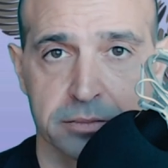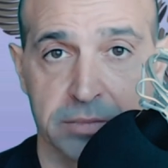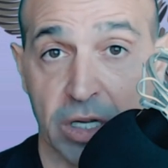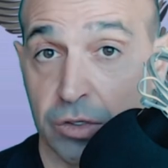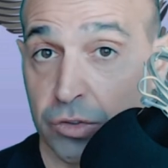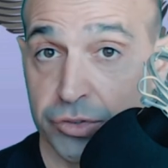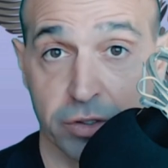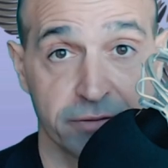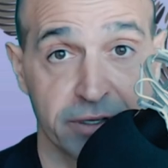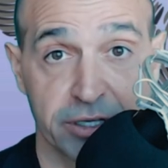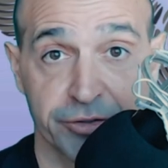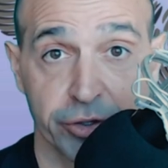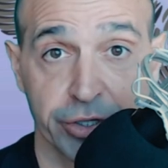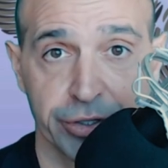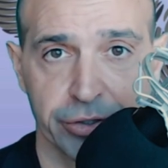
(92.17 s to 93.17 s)
So far,
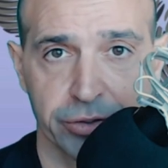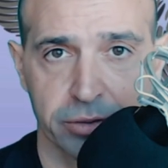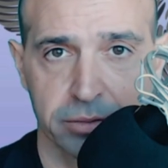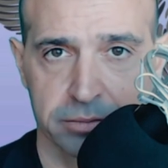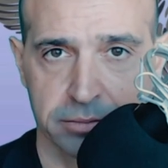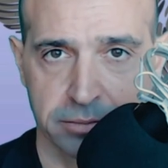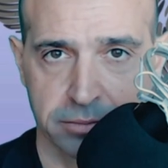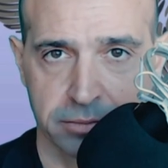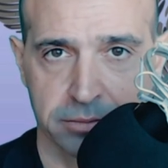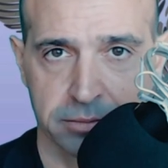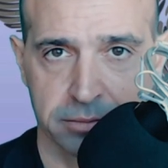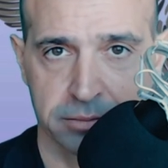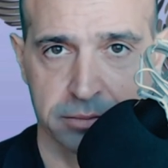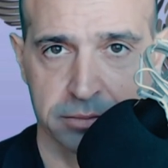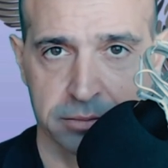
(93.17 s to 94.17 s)
so good.
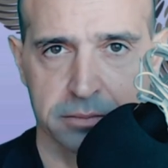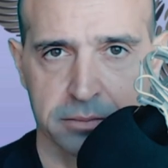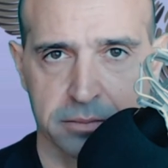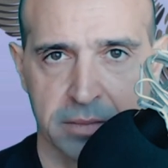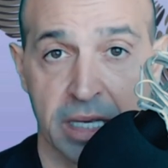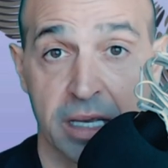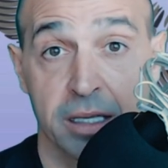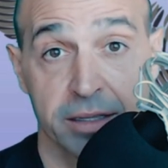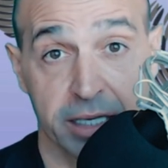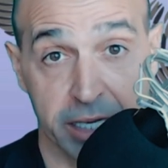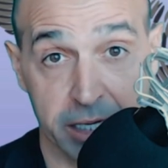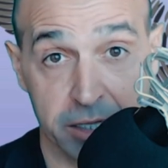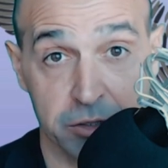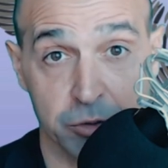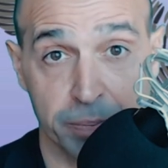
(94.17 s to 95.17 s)
The
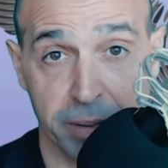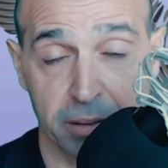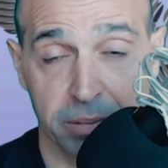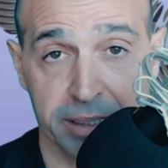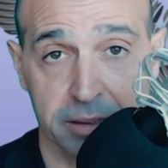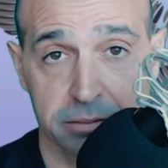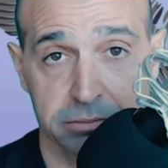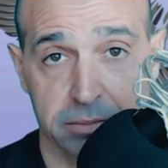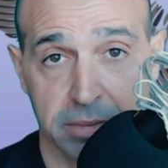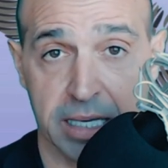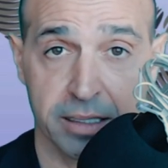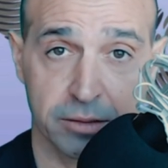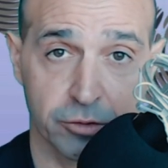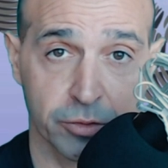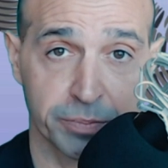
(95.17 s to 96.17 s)
hearings were public
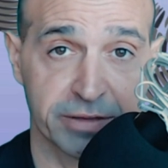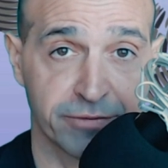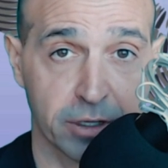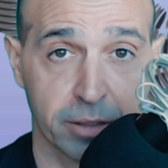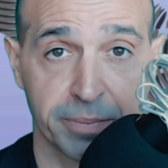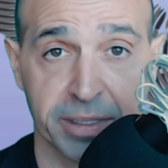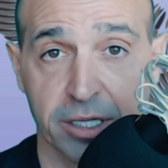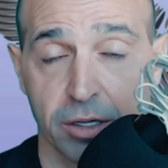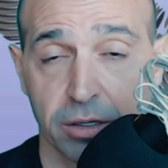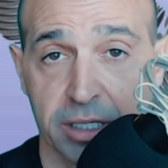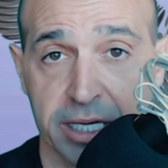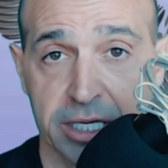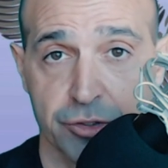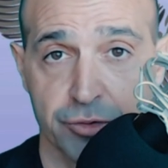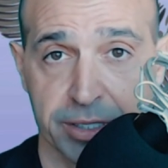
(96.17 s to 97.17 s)
and could be followed by the whole
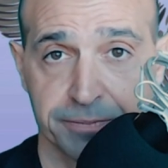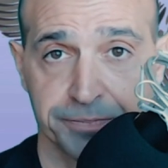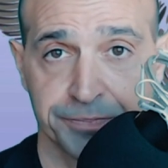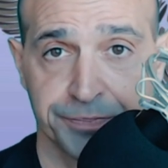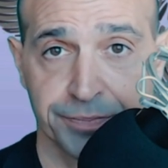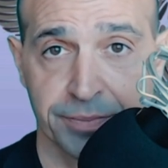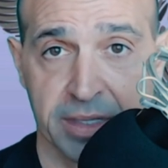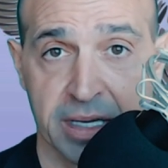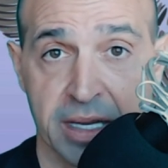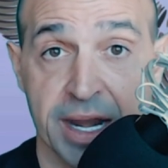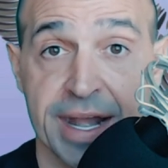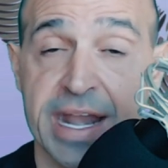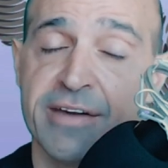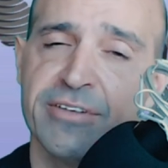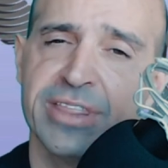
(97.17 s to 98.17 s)
country.
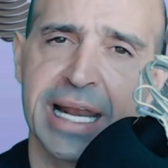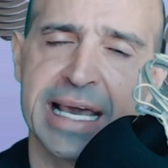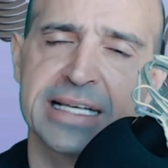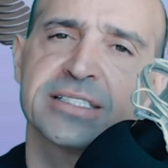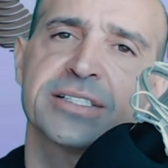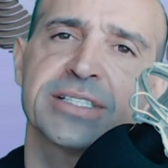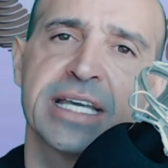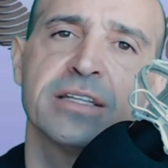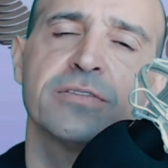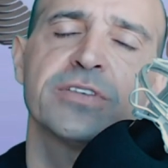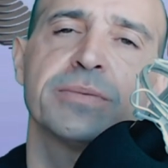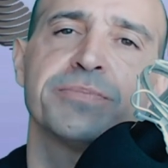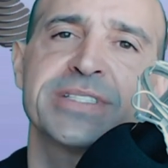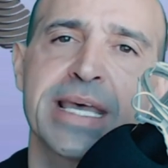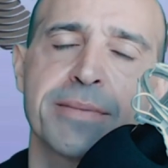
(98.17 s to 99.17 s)
Nevertheless, at the end of
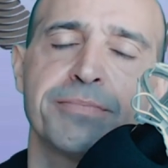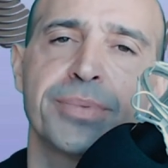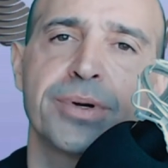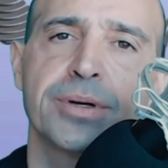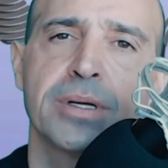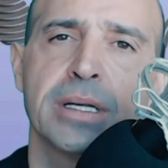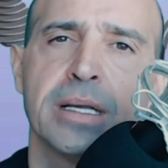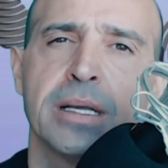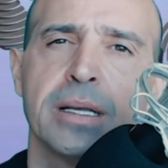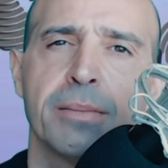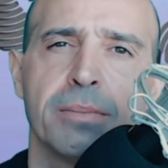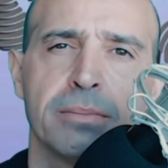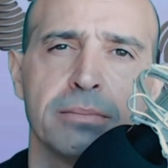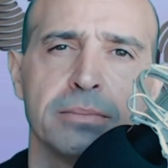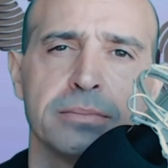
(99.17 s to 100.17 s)
September,
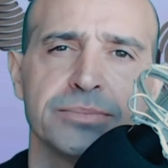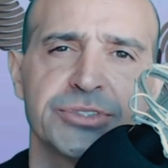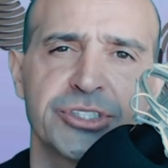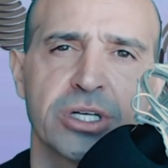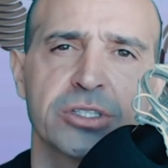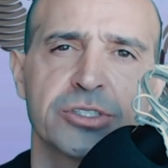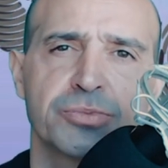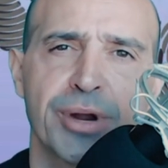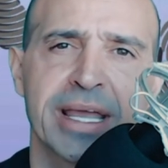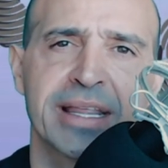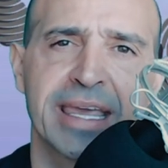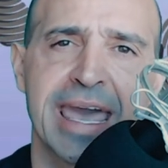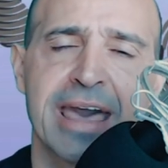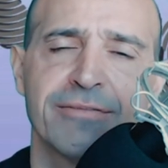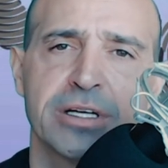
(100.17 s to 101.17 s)
Judge Brett
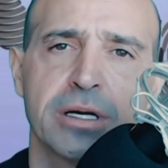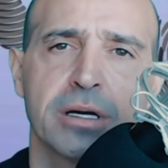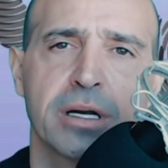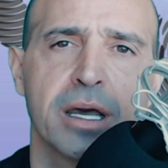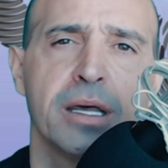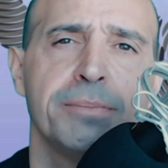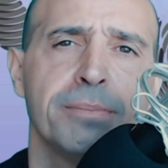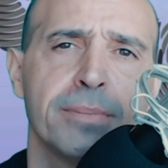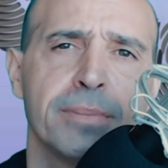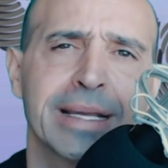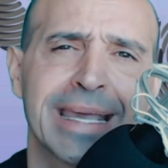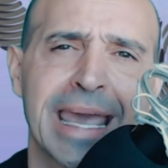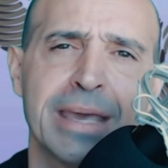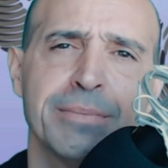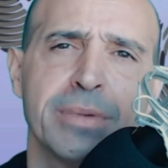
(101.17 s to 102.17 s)
Kavanaugh
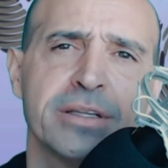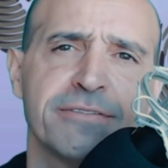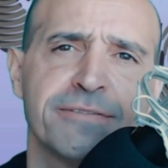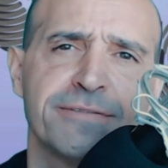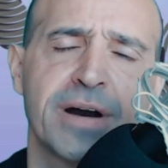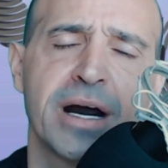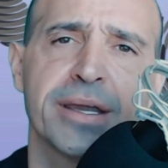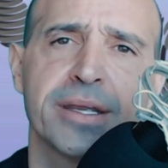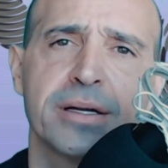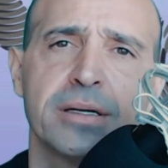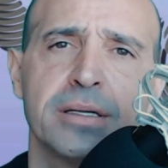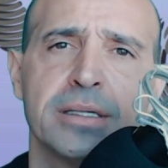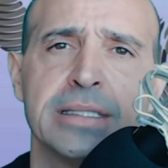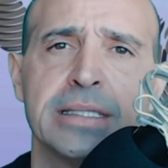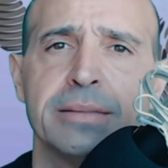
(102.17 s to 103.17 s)
came under fire
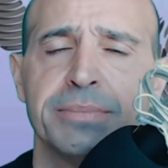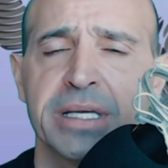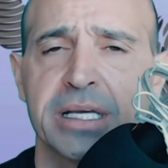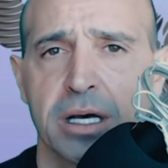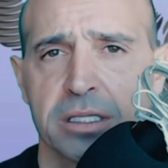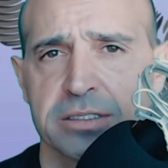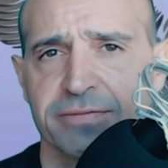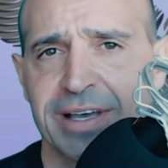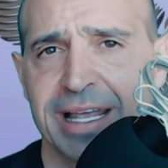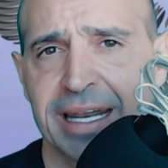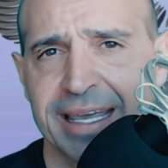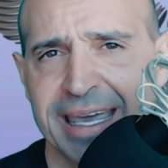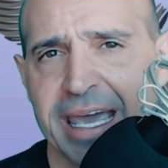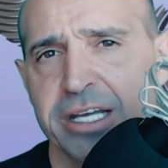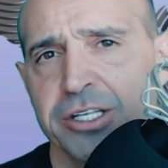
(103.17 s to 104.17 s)
because of
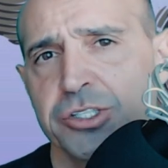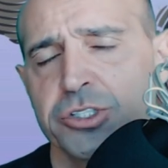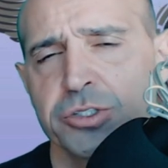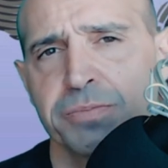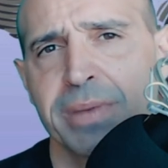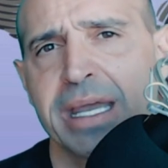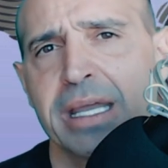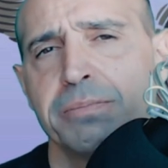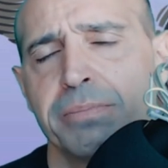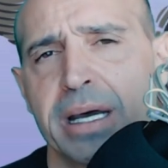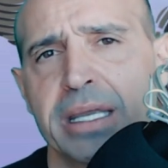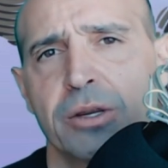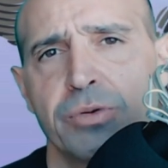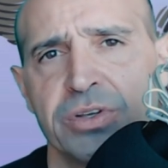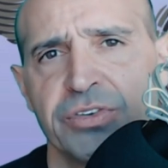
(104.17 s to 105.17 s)
allegations made by
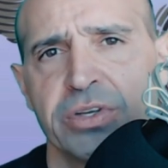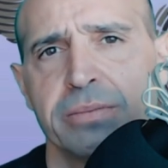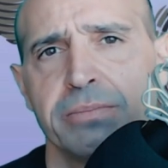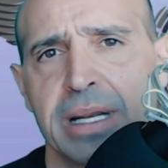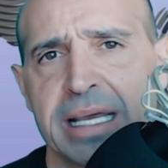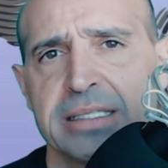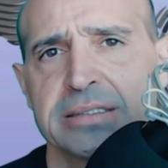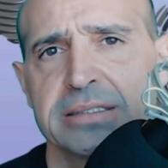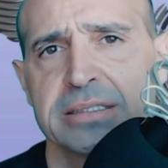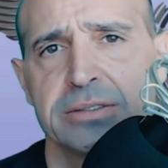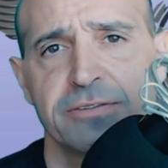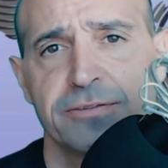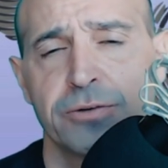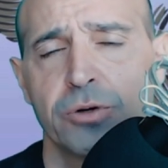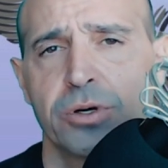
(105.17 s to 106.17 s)
Christine Blasey
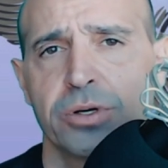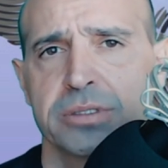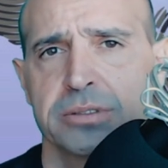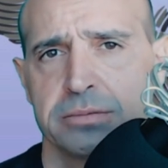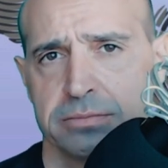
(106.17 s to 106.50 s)
Ford.